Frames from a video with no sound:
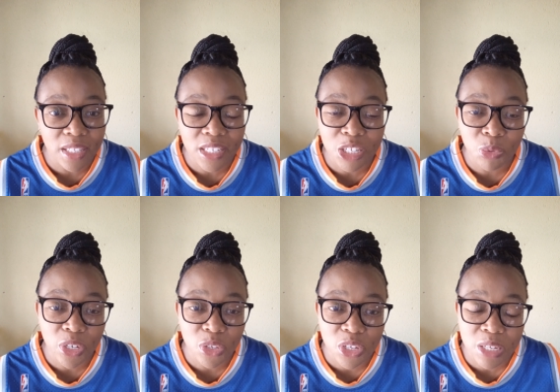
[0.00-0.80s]
They just
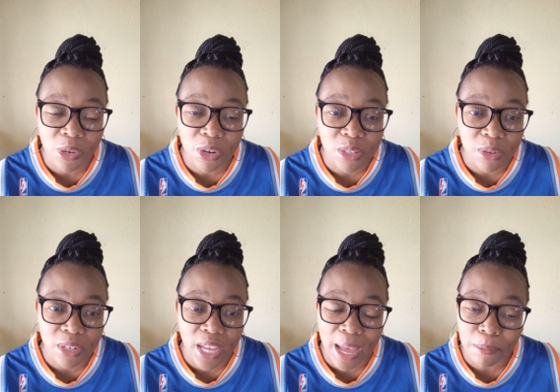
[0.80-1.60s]
wanted to see what was
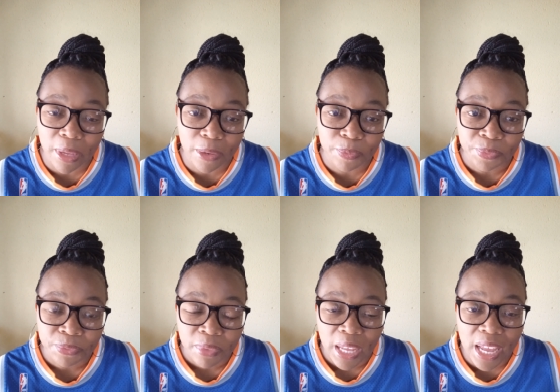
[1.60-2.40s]
gonna happen.
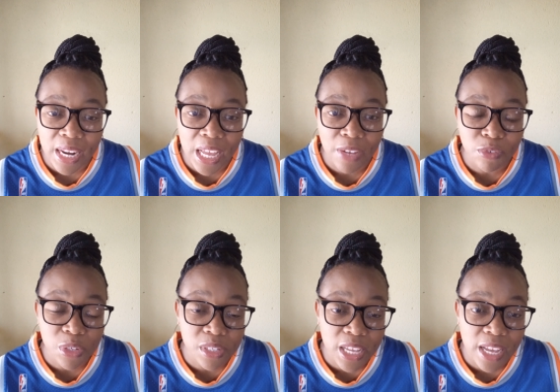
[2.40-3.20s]
And I have to
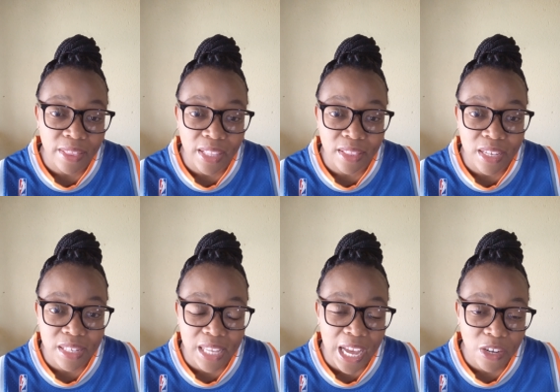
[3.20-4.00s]
say that
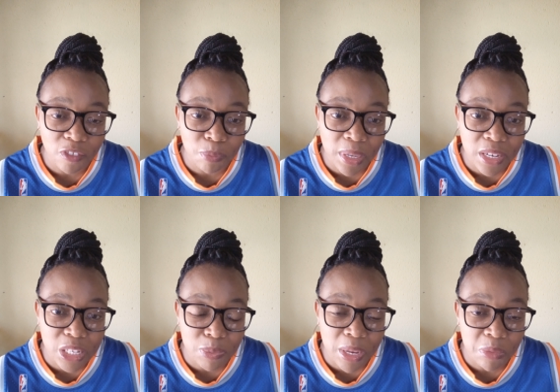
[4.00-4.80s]
these kind of
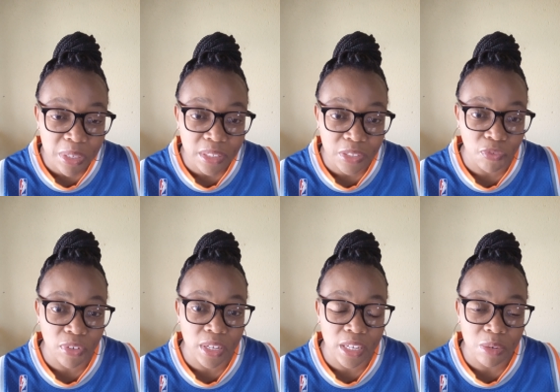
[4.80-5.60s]
policemen were
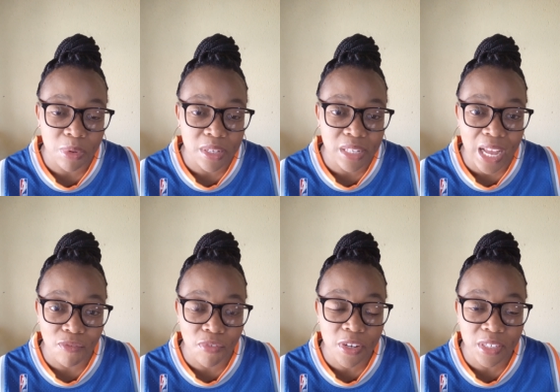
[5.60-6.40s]
different. It was I
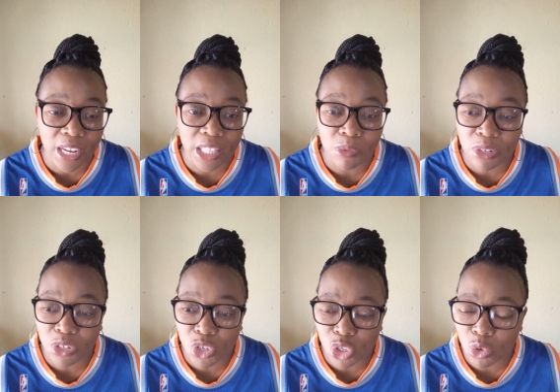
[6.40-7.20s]
felt like they were
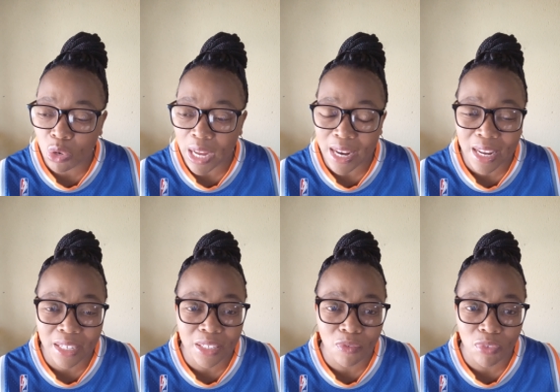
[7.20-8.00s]
just sewn under
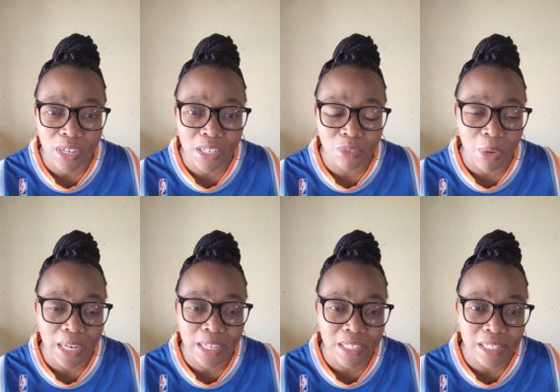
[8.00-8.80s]
different
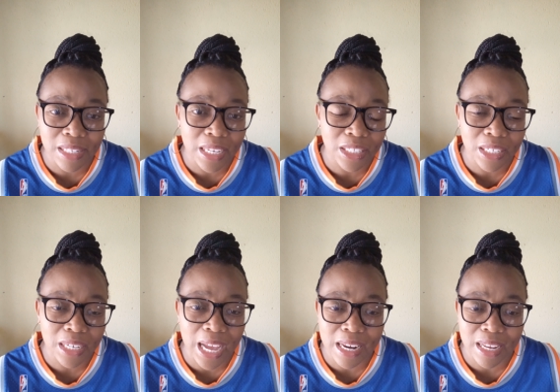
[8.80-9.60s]
what
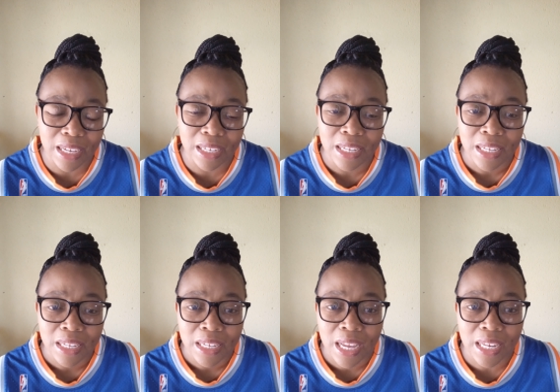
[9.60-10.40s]
legislation under
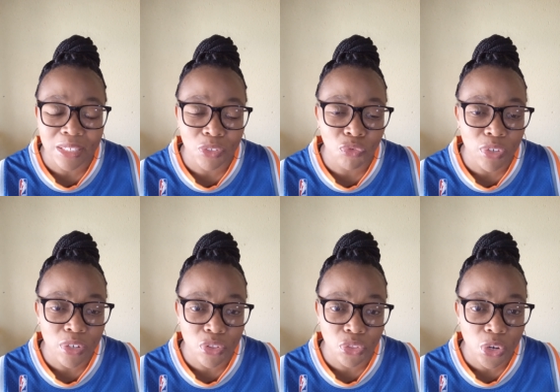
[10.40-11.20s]
a
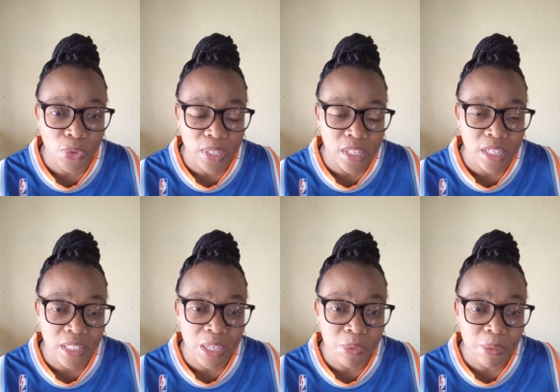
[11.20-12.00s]
different authority.
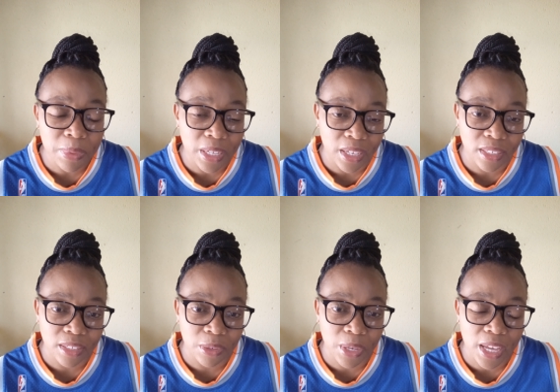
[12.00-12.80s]
They were weird,
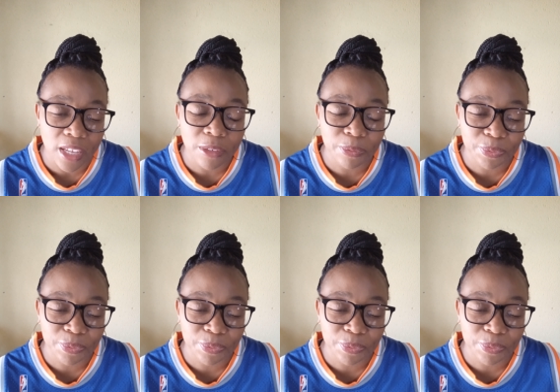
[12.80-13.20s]
okay?